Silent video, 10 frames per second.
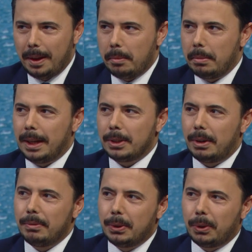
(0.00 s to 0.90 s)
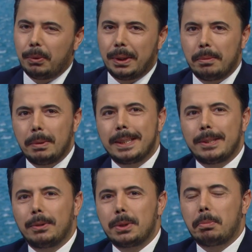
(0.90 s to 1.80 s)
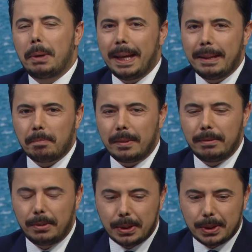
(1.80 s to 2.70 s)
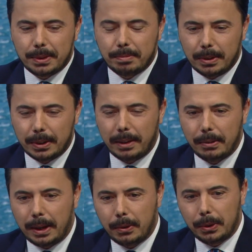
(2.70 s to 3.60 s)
Because when we talk with the minister of Spain, the first, okay, we are going